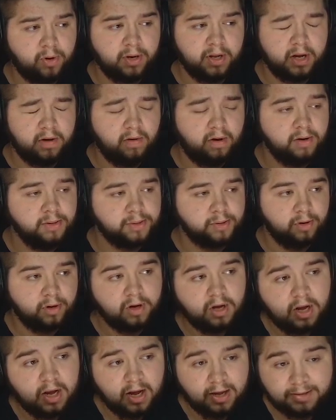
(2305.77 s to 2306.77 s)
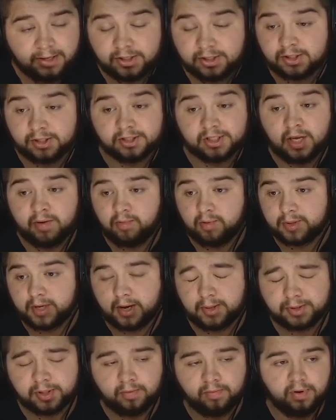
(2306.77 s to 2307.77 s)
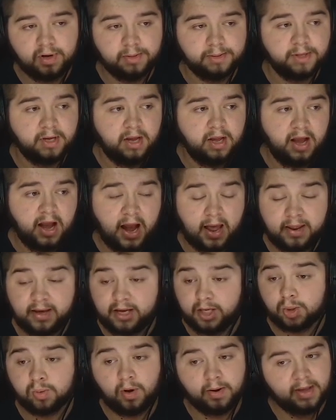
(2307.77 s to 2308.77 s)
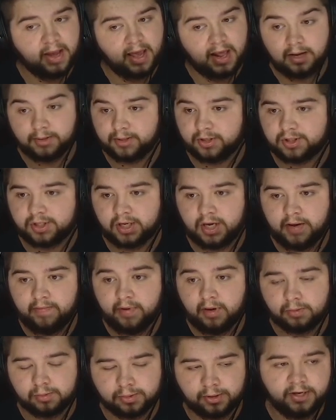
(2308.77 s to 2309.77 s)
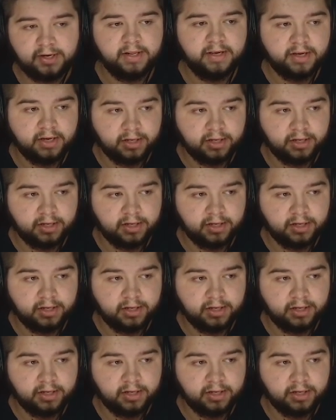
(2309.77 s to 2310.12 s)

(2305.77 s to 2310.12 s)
going to go over it. This is the team we've left them with, and it is one hell of a team. It really